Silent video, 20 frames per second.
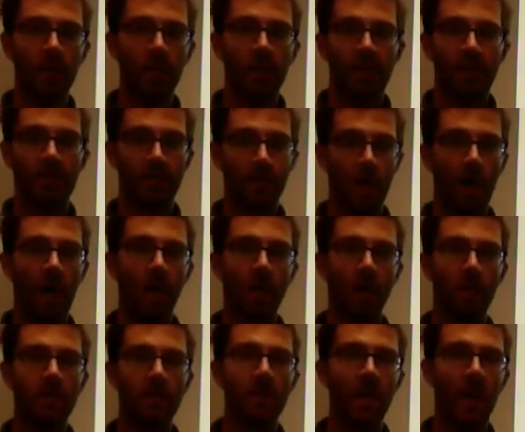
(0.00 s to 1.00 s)
It's
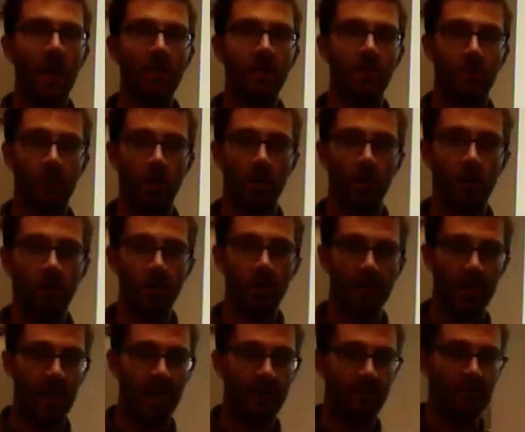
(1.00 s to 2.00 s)

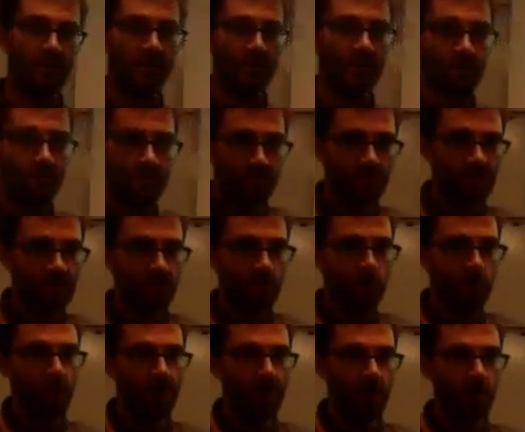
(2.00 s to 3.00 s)

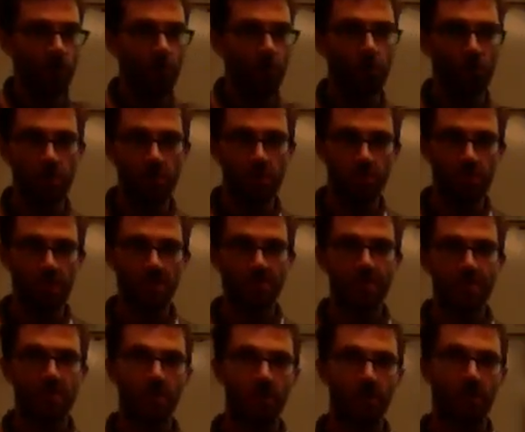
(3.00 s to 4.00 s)
colin.jones@gcpsk12.org. You can message me
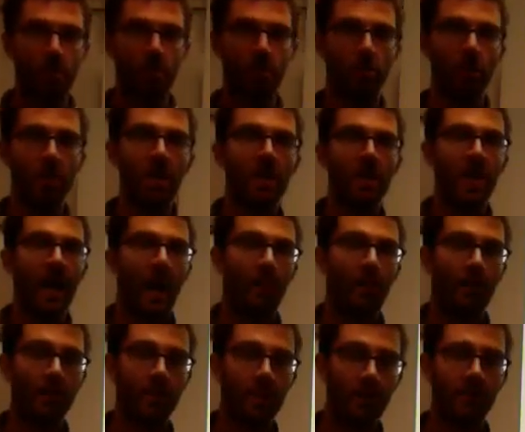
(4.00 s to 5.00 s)
through the portal. I
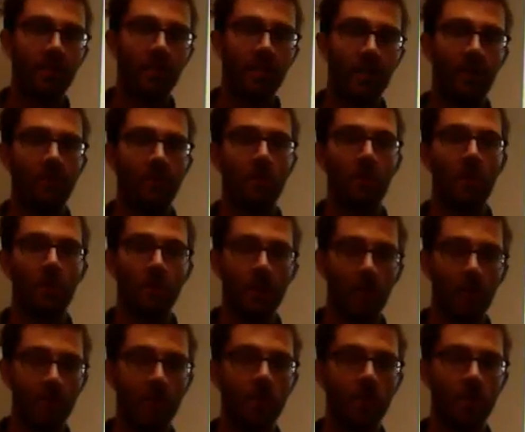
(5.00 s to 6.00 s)
would love to hear from you. I'd love
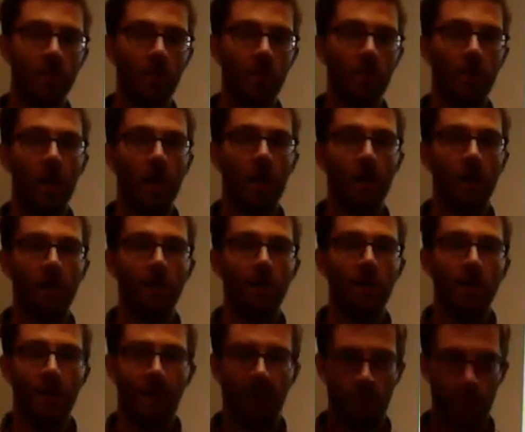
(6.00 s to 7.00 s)
to know what's going on,
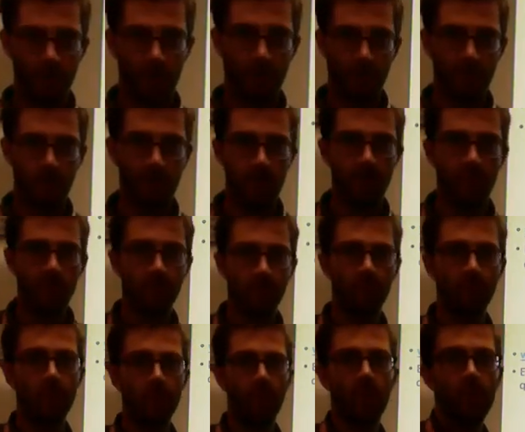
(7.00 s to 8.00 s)
and we'll talk to you soon.
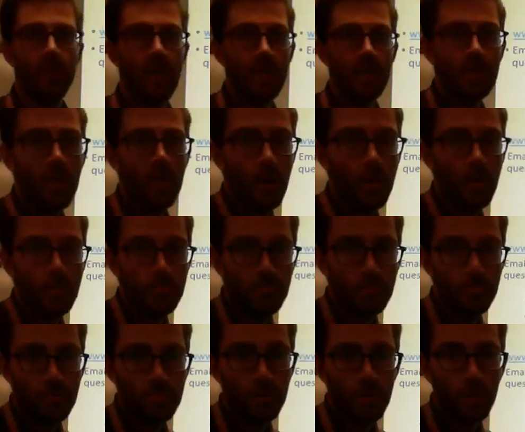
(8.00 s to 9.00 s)
Thanks, y'all.
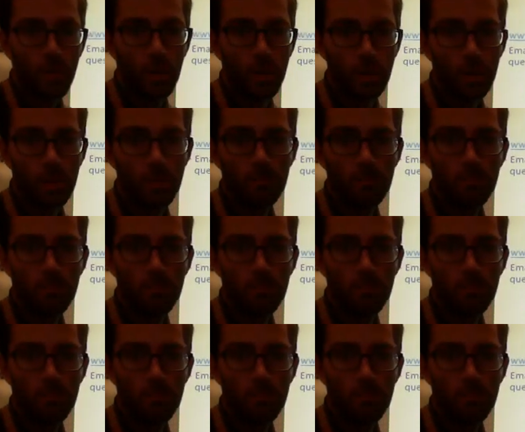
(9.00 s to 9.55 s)
Good work.